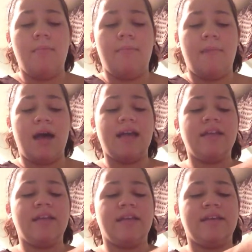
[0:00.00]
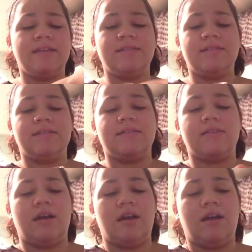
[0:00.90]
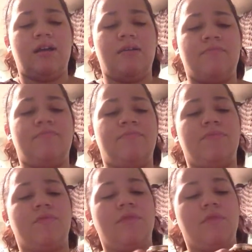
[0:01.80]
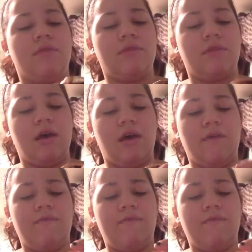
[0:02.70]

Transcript: Mine is a